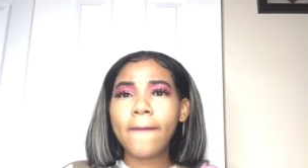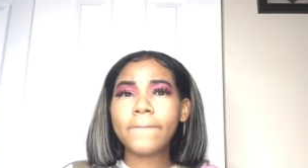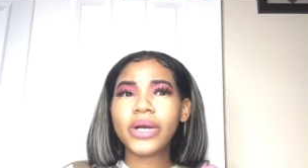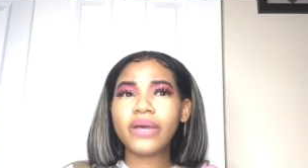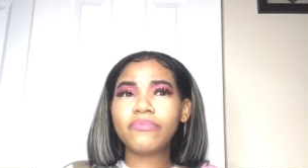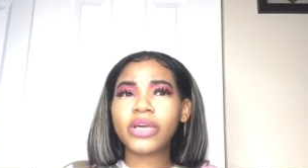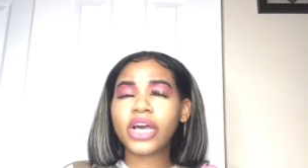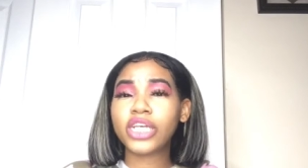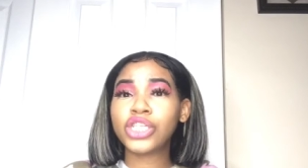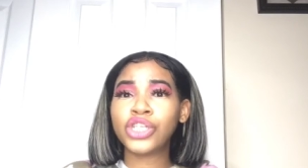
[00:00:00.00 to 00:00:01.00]
but
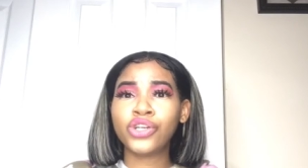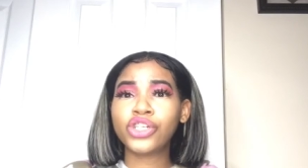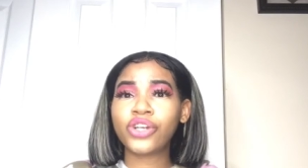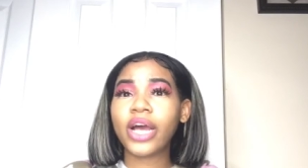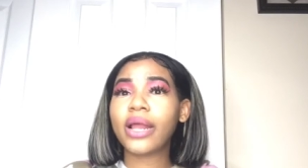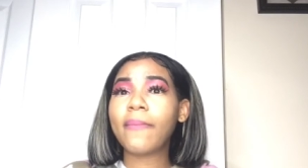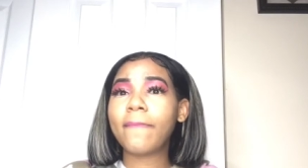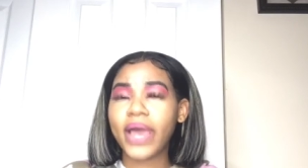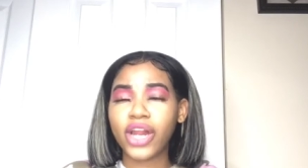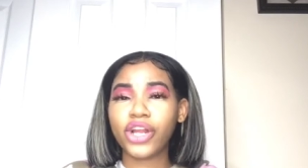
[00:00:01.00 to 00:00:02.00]
because you're trying to
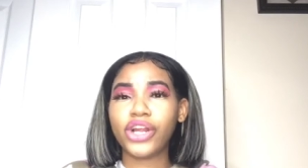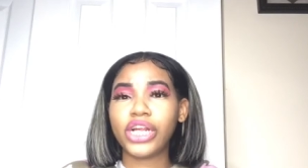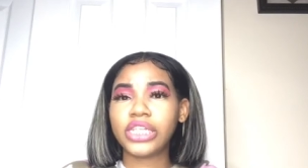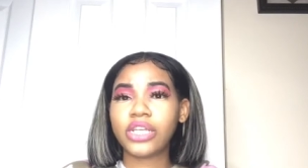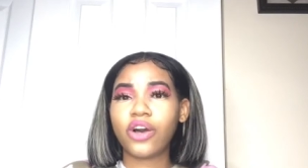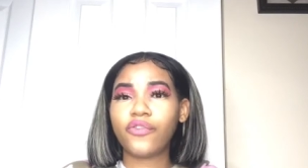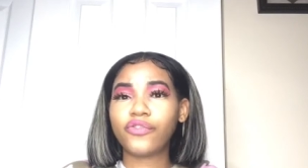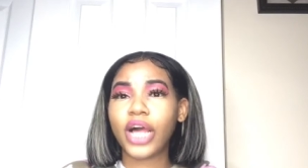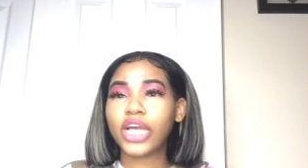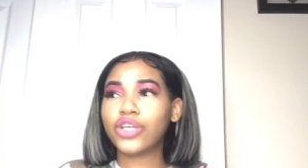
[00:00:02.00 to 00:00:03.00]
better yourself.
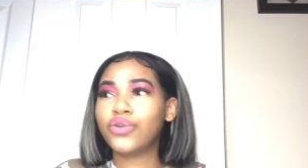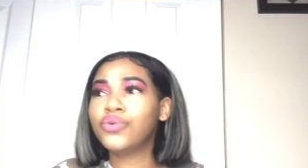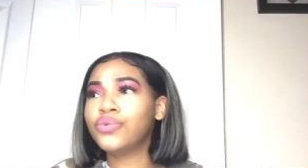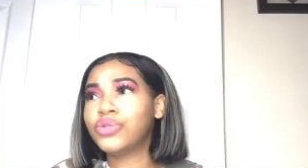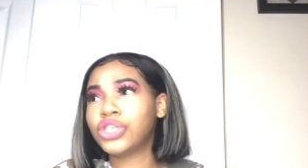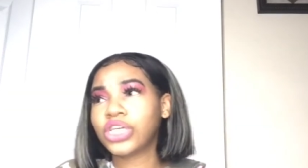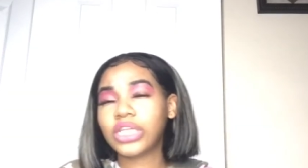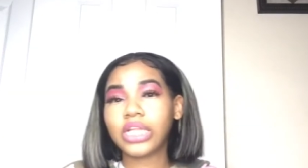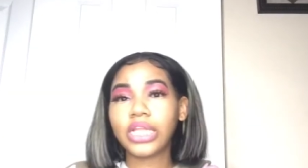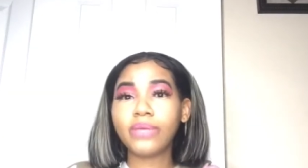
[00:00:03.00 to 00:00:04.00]
Like, you took
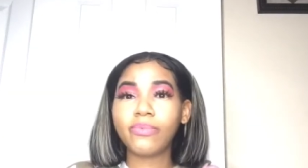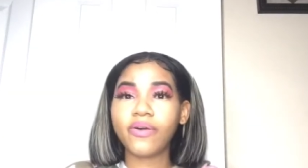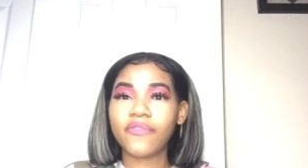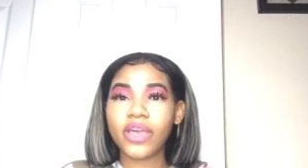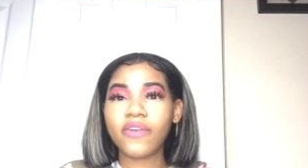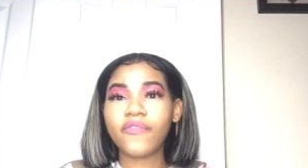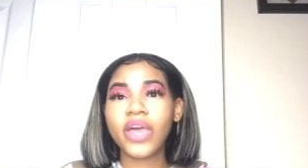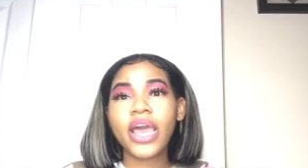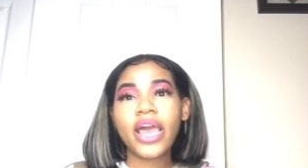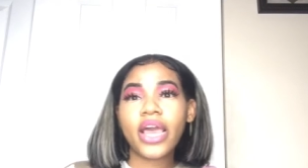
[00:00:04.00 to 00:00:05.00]
the leap of faith
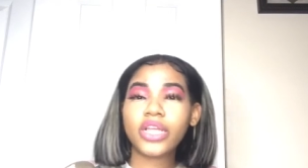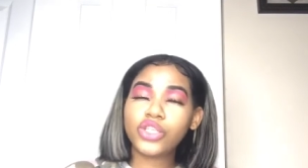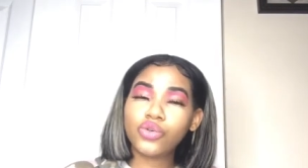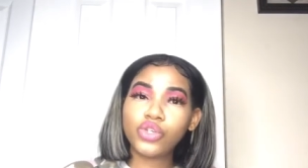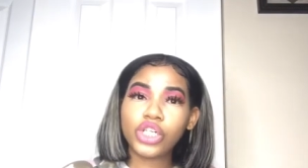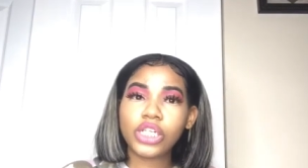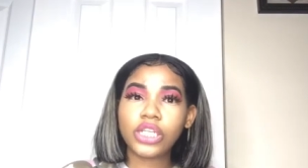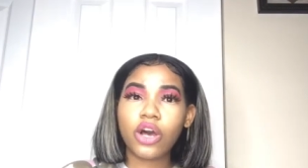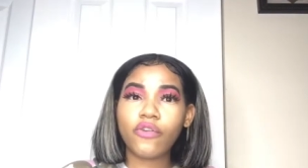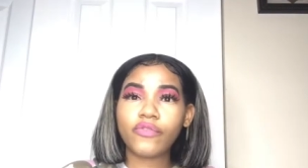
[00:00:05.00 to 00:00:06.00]
and told
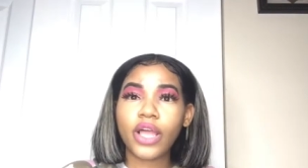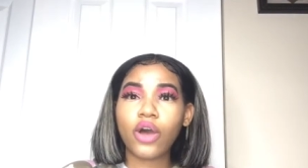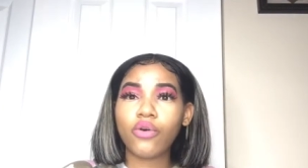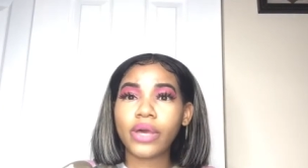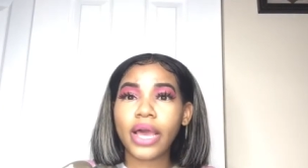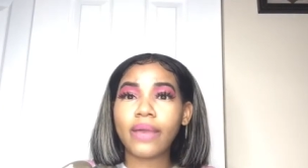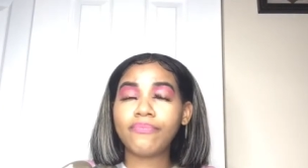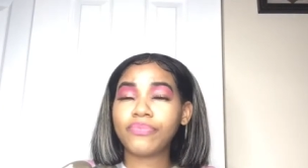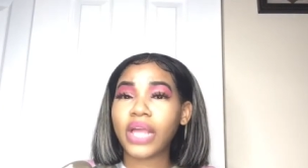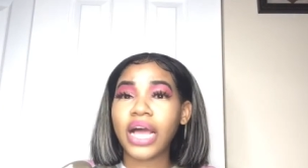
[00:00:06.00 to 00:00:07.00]
yourself that, okay,
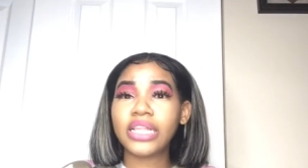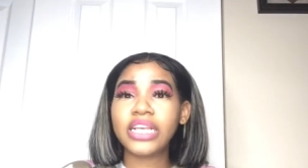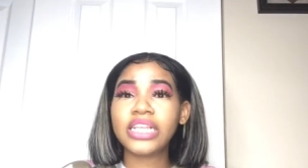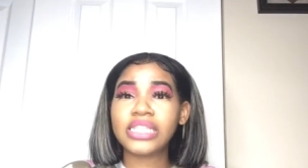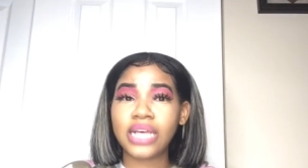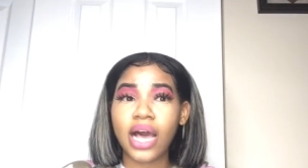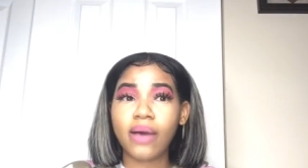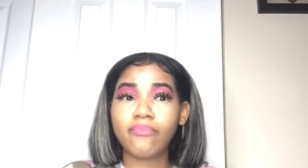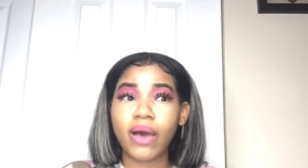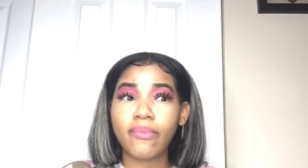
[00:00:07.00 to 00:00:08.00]
I need
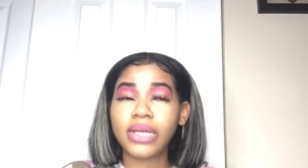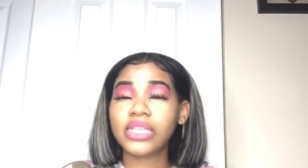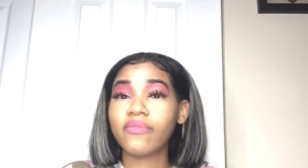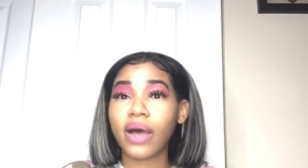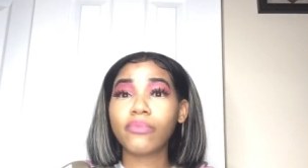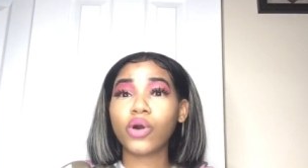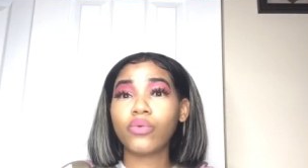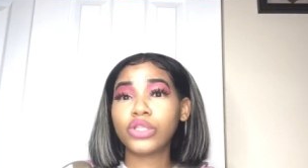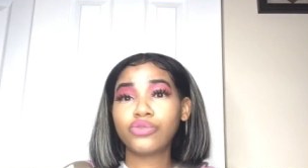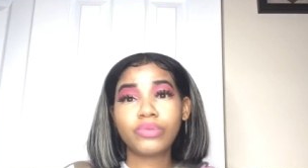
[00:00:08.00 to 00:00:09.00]
time by myself. I'm
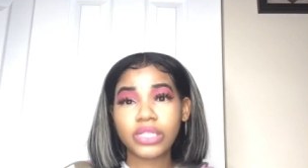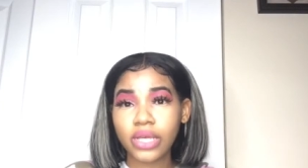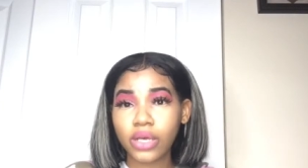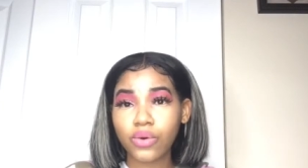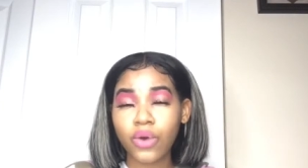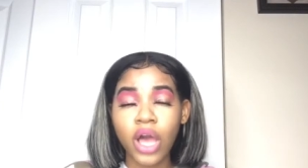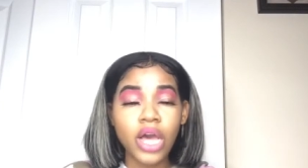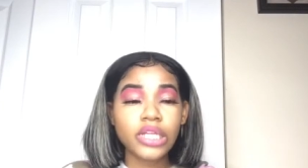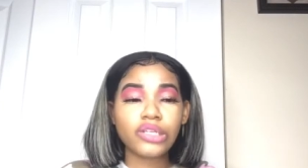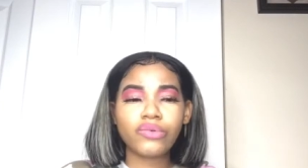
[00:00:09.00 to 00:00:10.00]
going to be single. So